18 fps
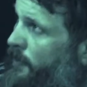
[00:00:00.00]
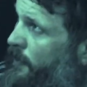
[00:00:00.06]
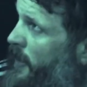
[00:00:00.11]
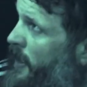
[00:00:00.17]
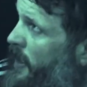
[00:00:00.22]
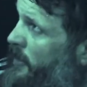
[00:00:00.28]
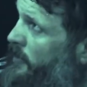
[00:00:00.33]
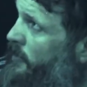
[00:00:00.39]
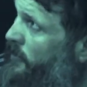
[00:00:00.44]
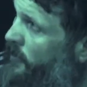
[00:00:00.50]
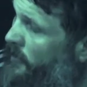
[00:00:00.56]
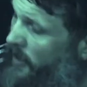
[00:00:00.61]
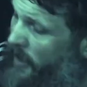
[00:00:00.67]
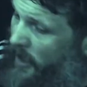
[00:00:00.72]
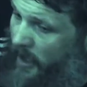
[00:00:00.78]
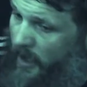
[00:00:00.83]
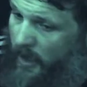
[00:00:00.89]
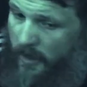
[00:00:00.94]
the fans
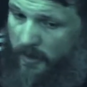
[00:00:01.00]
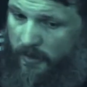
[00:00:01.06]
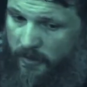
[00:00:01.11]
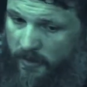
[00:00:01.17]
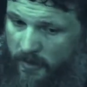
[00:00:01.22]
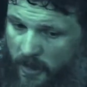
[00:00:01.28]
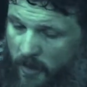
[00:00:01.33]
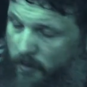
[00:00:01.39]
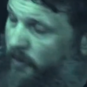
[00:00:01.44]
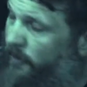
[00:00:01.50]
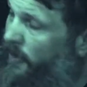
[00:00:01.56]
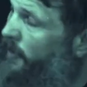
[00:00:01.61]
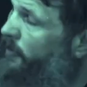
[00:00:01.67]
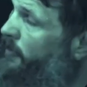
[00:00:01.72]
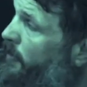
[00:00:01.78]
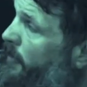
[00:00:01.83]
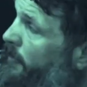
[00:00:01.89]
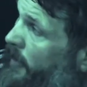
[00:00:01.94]
and, you know, provide
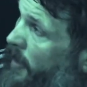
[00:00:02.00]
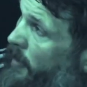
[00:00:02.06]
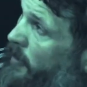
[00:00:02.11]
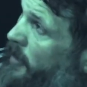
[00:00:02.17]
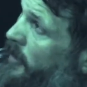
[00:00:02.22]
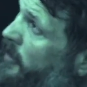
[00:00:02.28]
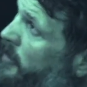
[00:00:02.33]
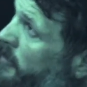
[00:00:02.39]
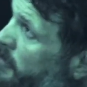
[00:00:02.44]
for my family.